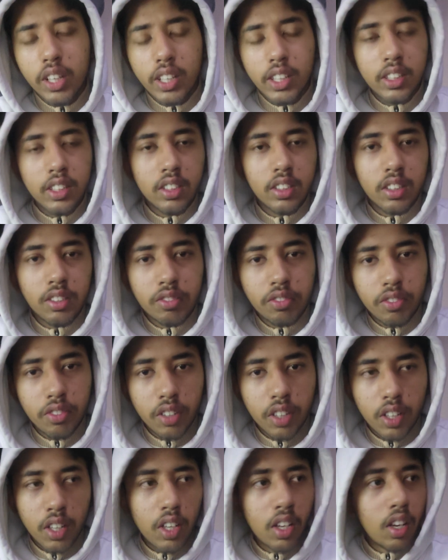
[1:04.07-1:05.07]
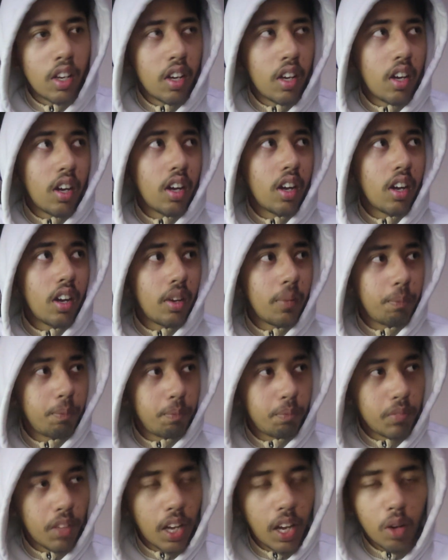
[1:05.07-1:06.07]
range of uh,
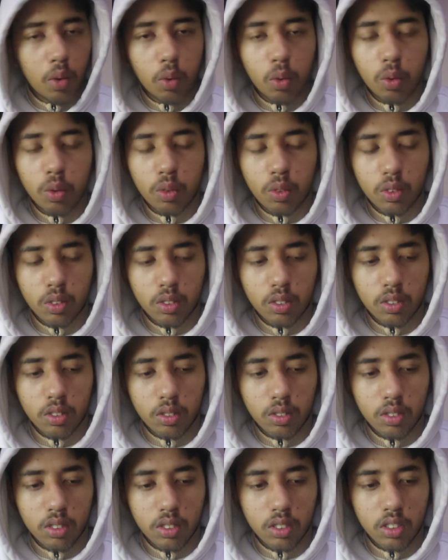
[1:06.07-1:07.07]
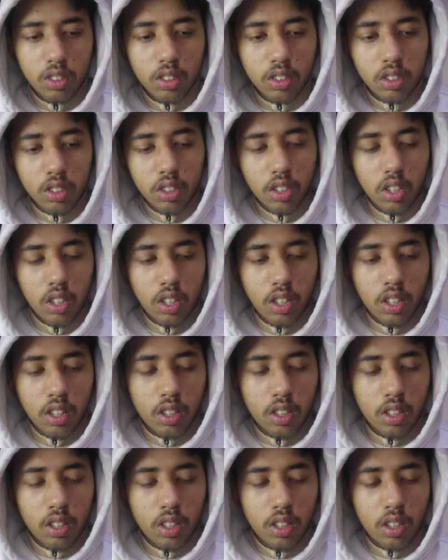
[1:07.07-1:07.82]
our or